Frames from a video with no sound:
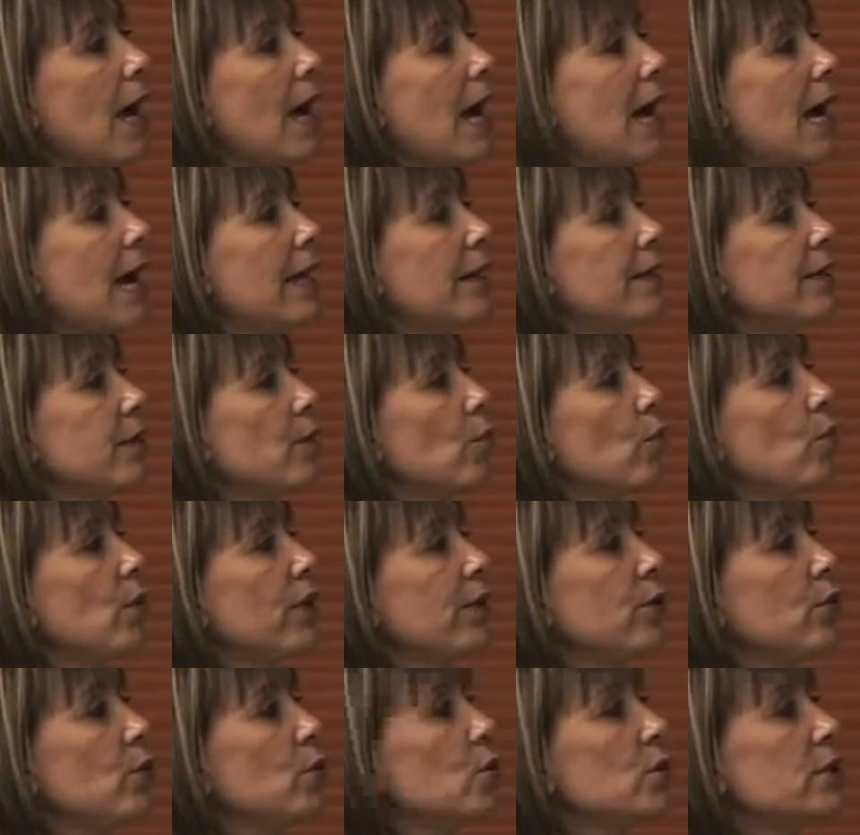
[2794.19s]
and we
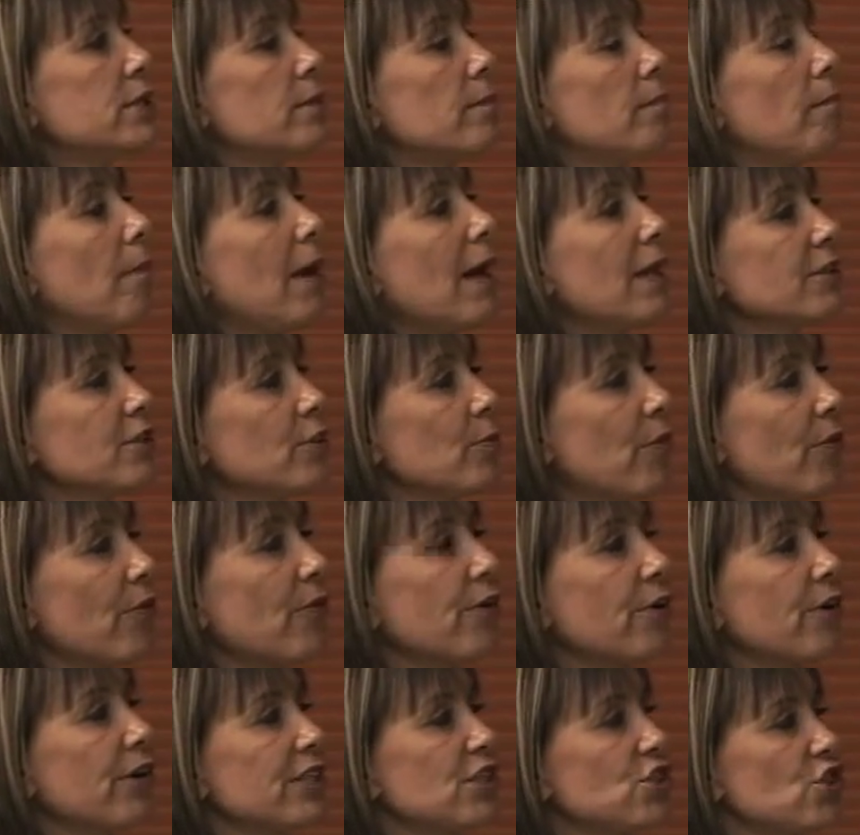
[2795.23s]
use multiple
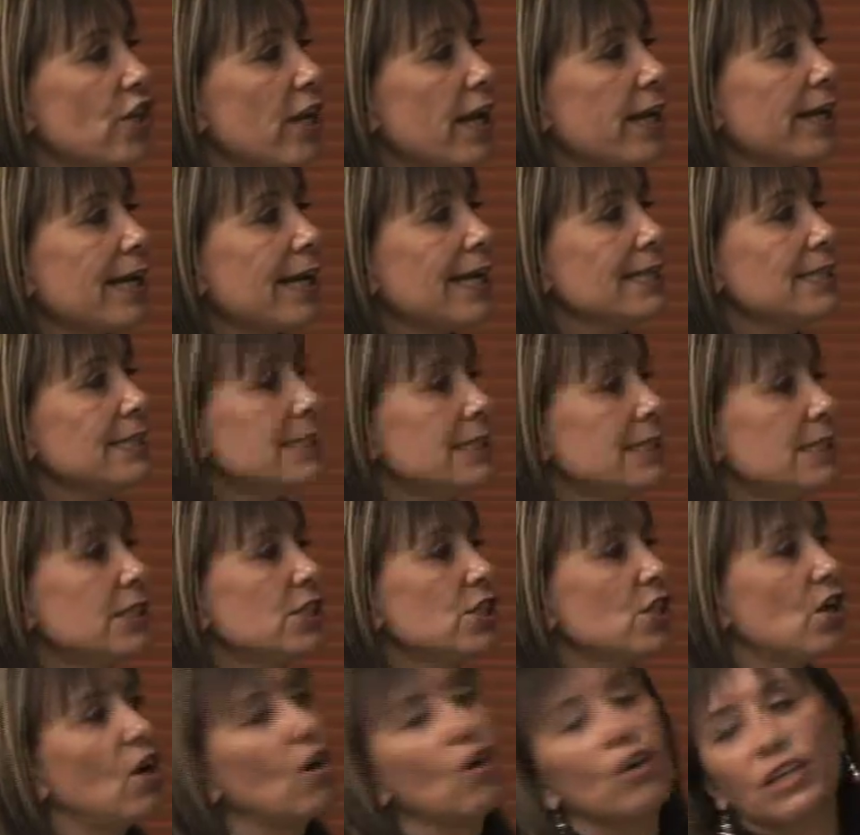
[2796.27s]
regression
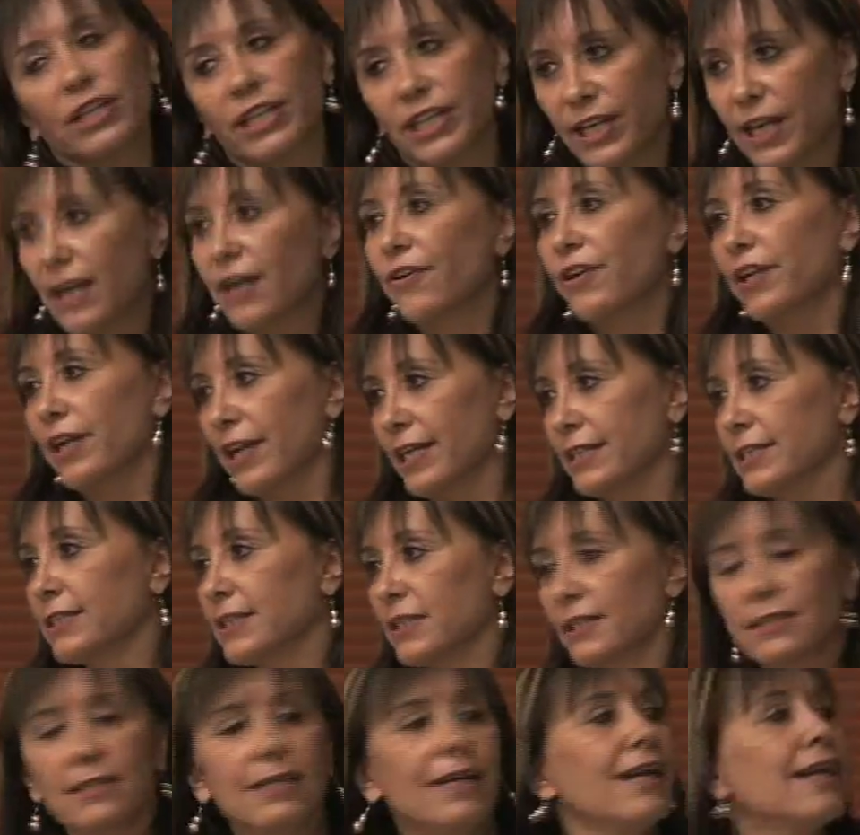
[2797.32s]
analysis, ordinary
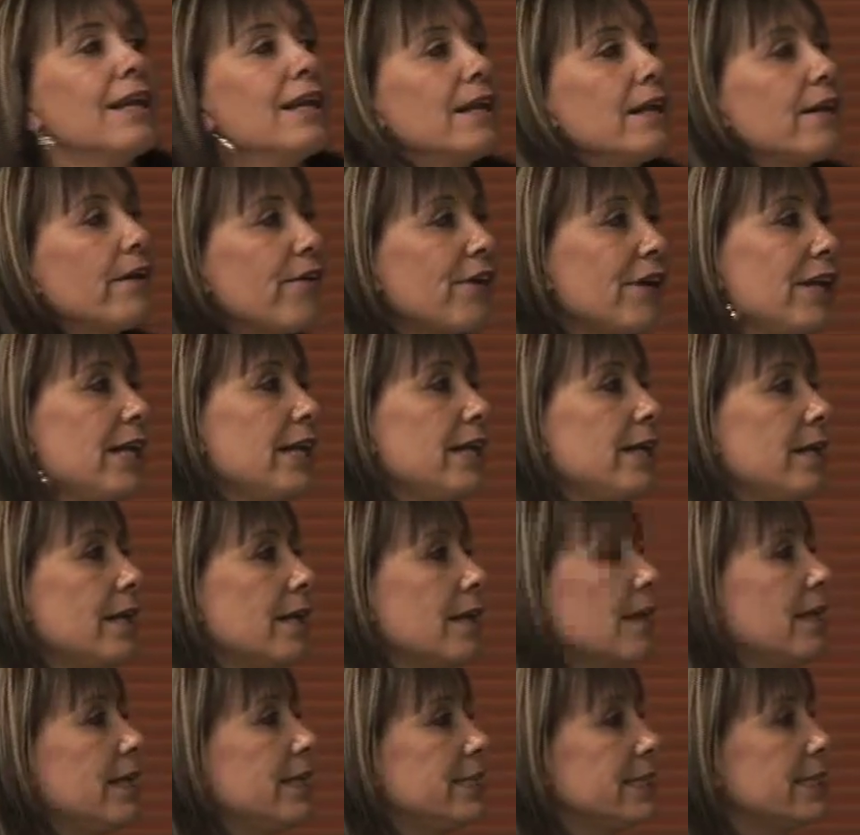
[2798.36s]
less, really
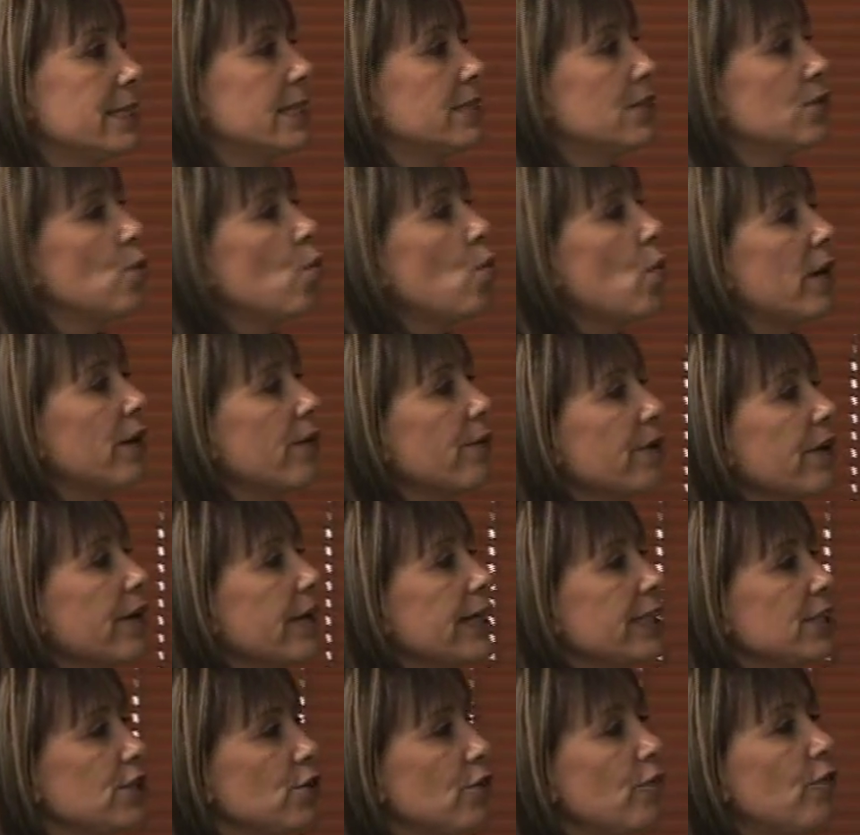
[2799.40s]
least square
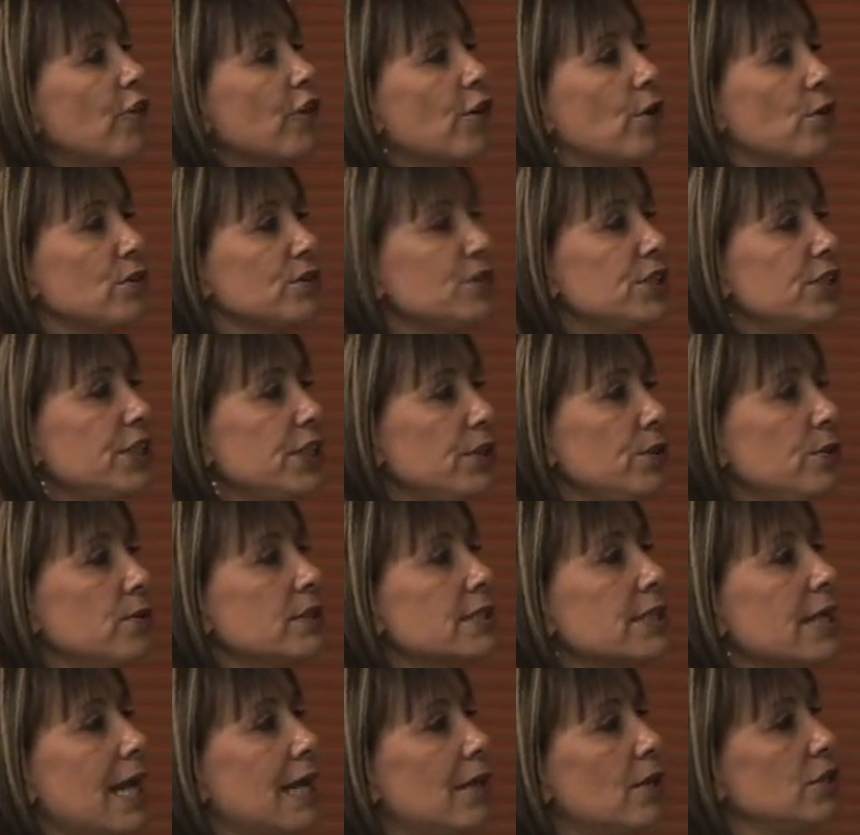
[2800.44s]
regression for
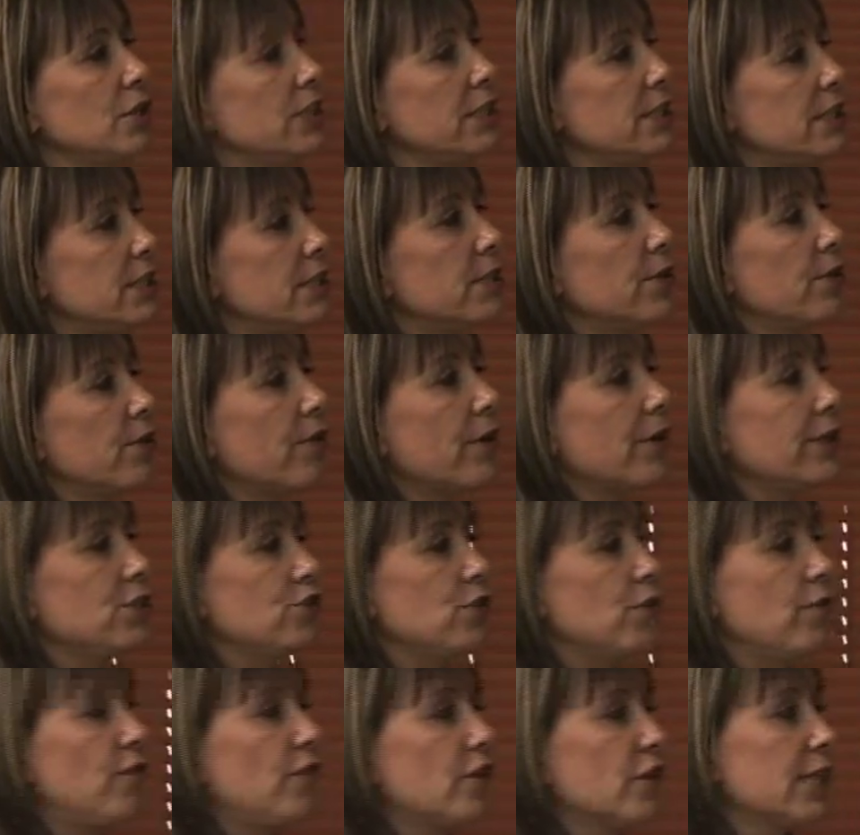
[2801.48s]
continuous and logistic
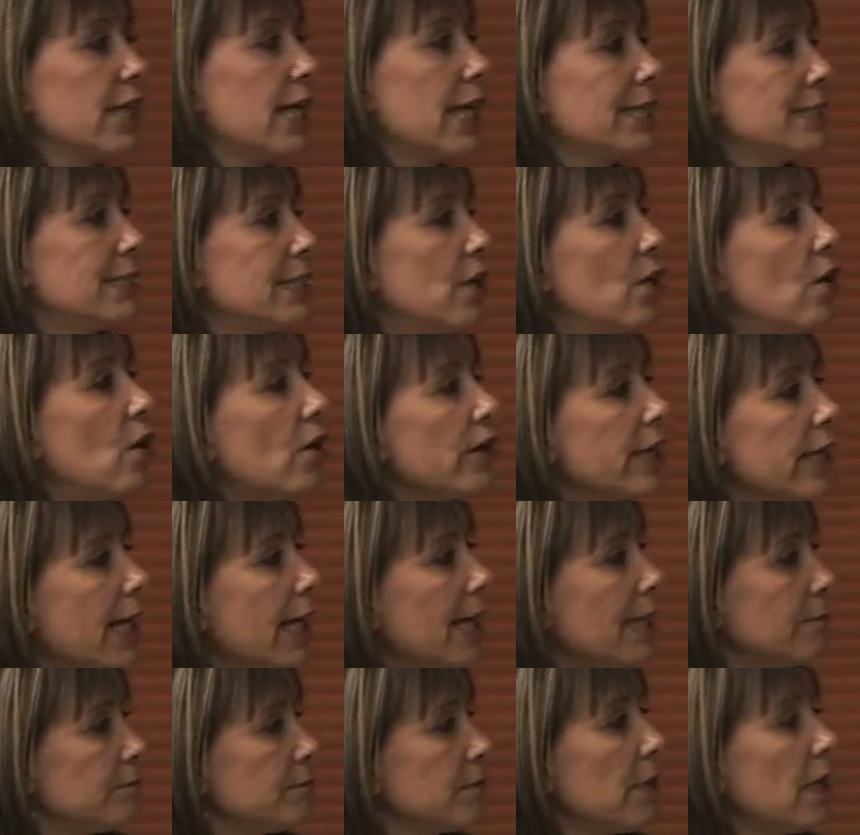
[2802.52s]
regression for the
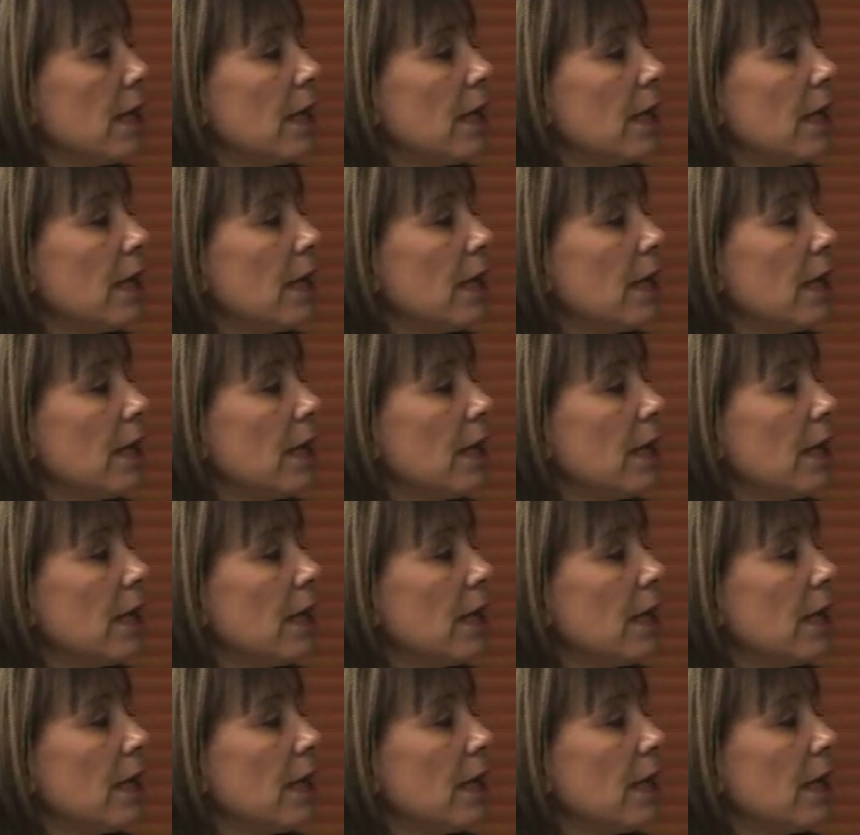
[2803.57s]
categorical.